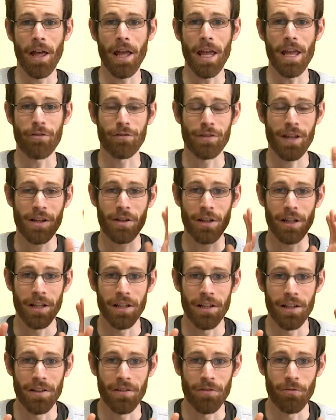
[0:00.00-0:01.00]
If they'd
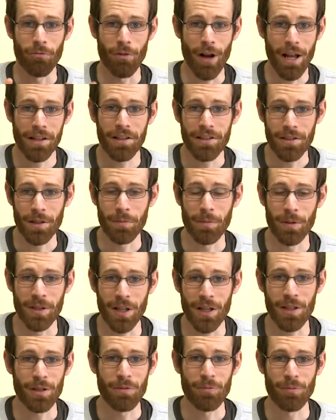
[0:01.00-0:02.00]
read the
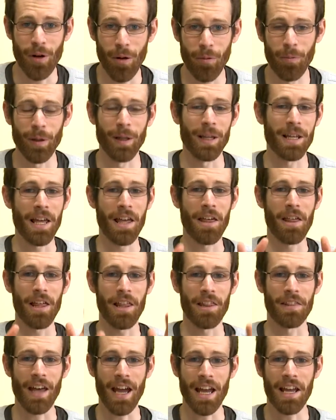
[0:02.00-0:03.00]
petition properly,
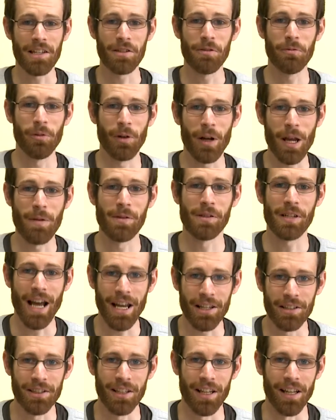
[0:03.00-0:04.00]
that isn't what he was
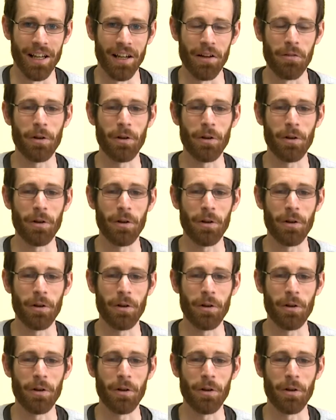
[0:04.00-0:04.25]
asking.